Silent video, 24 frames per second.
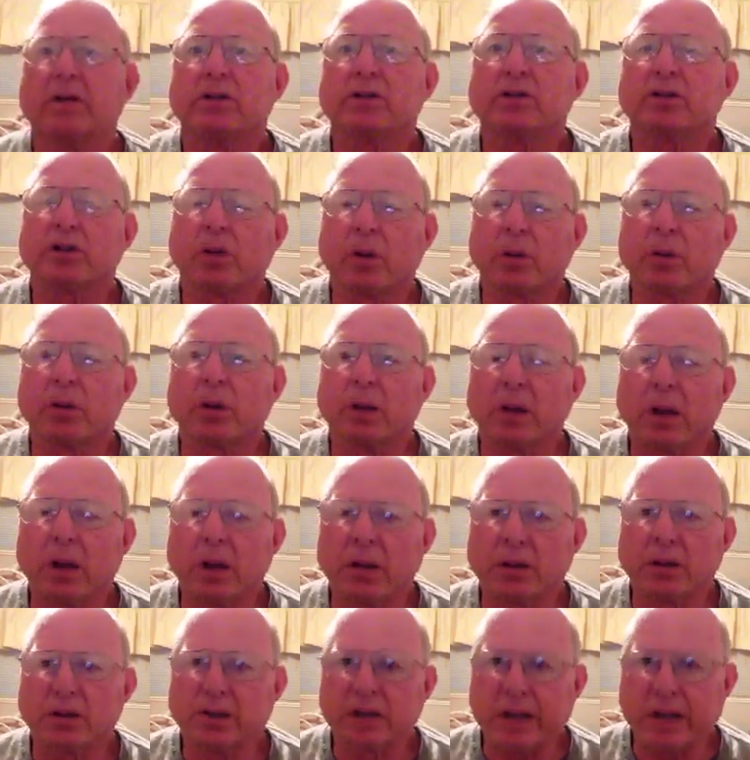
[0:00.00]

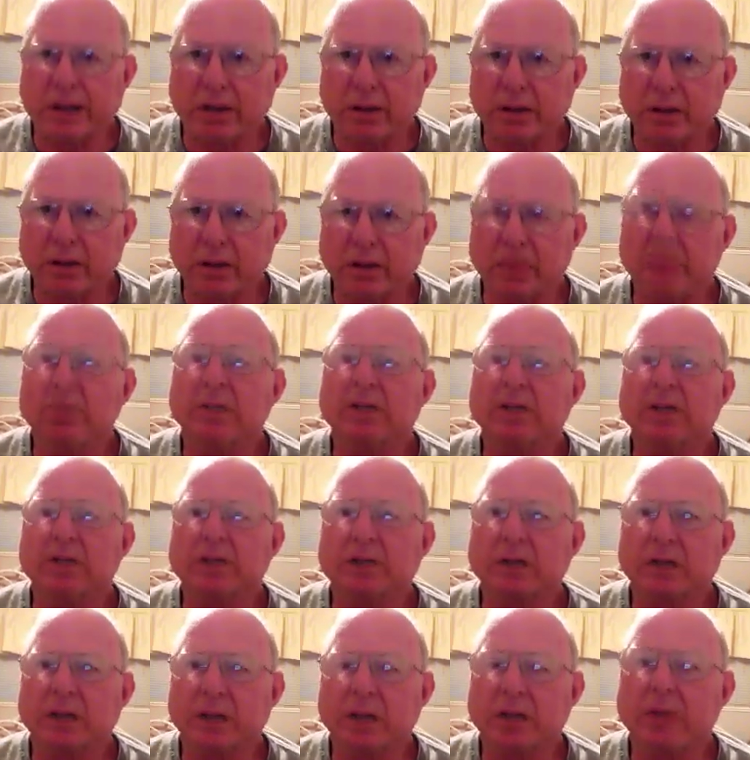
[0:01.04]
Sotolol's outcome is
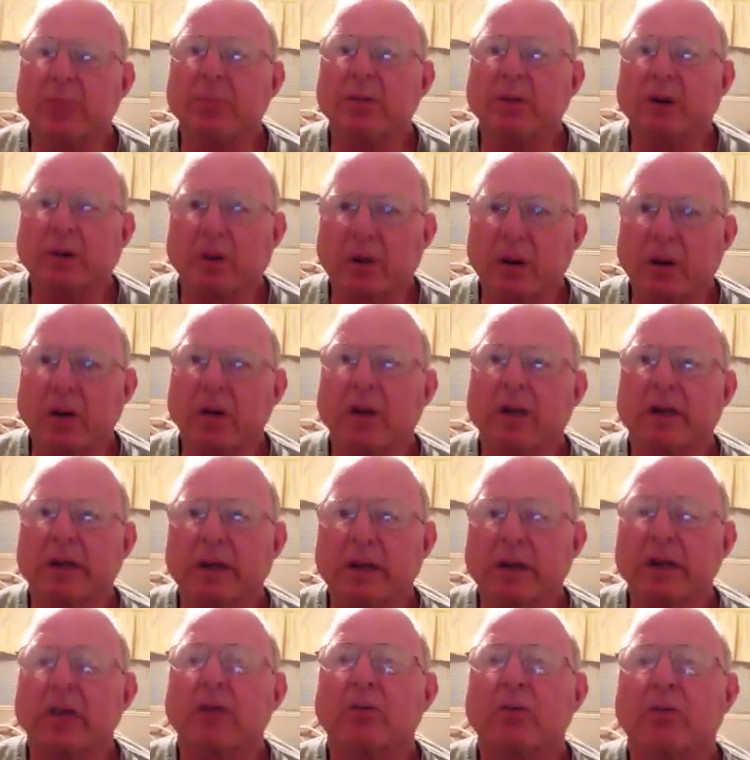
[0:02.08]
to keep your heart
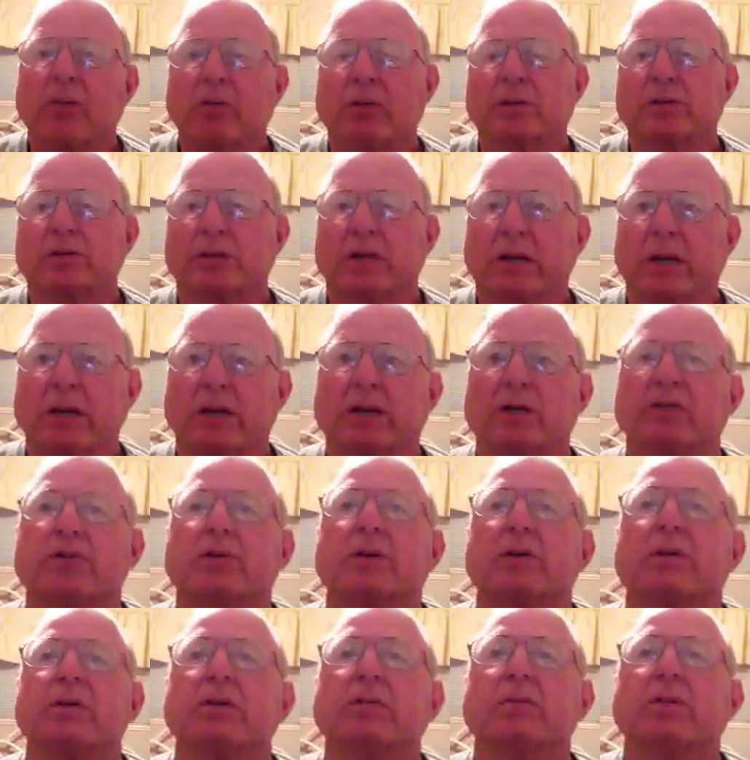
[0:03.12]
in a normal sinus
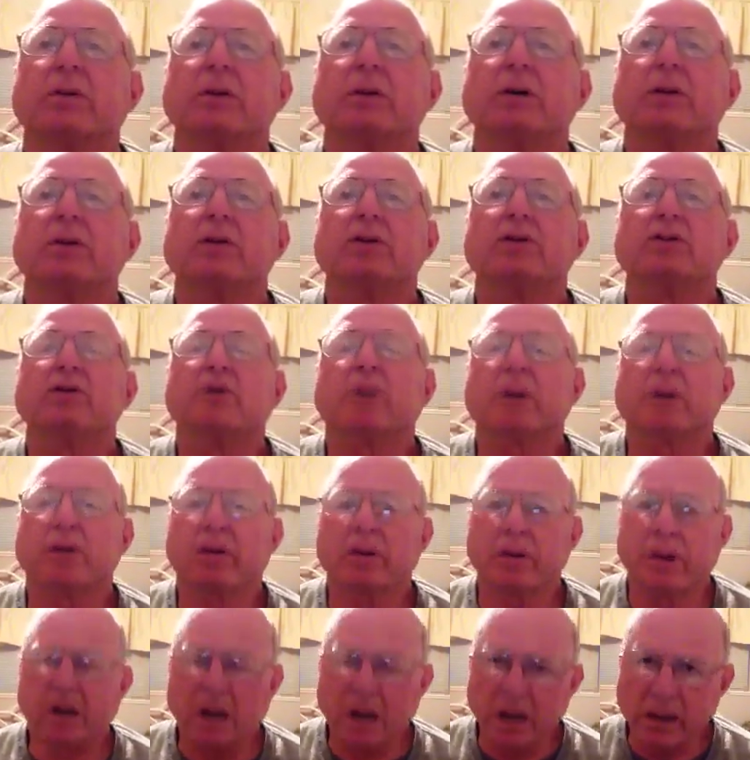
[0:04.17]
rhythm, so
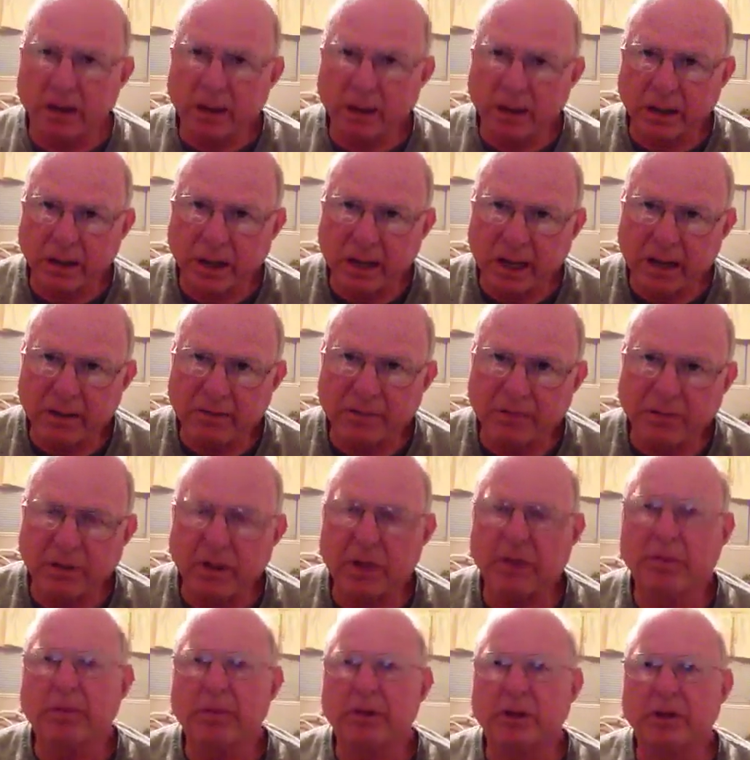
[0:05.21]
you're not in
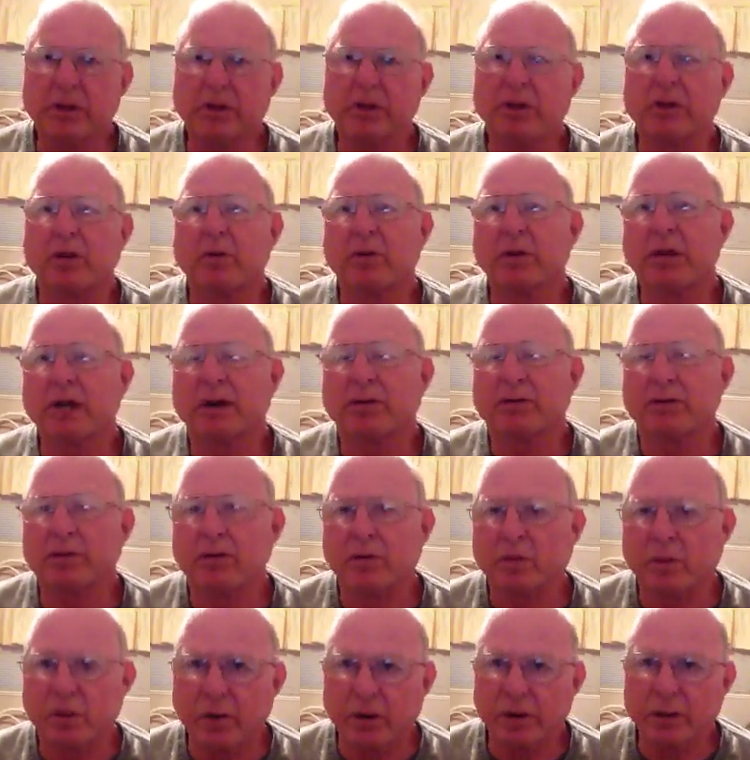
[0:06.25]
AFib and you don't have
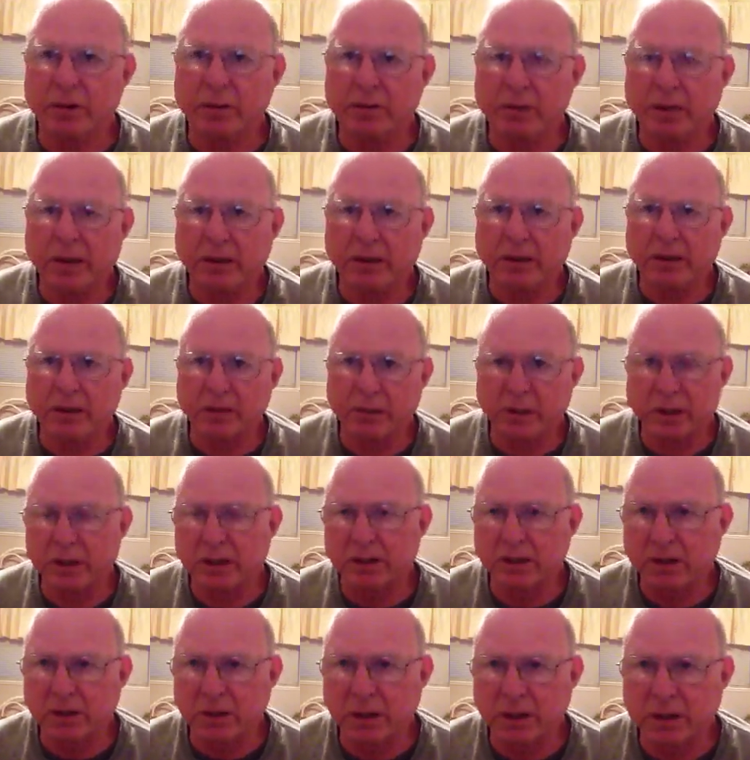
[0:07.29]
to worry about the
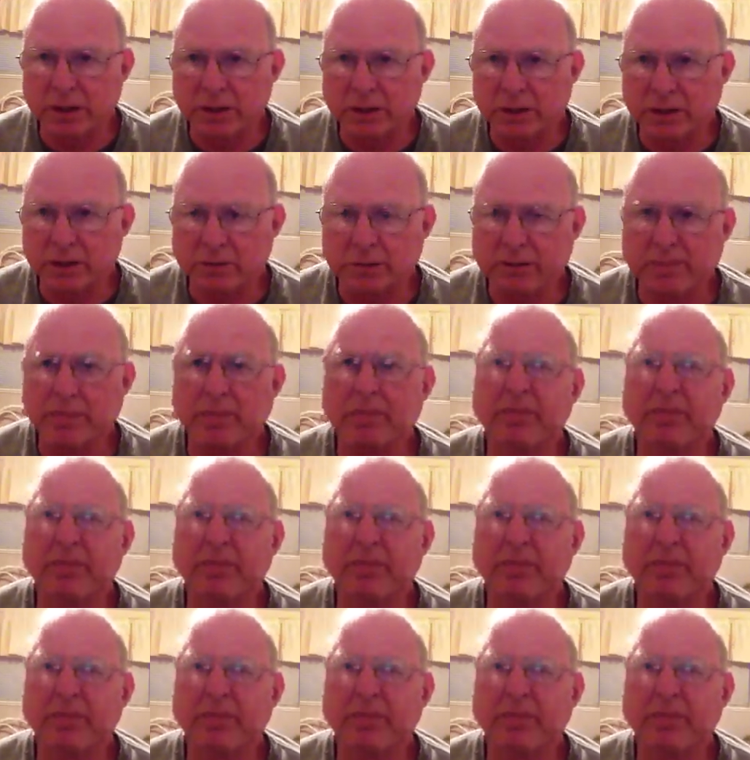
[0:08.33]
blood clots.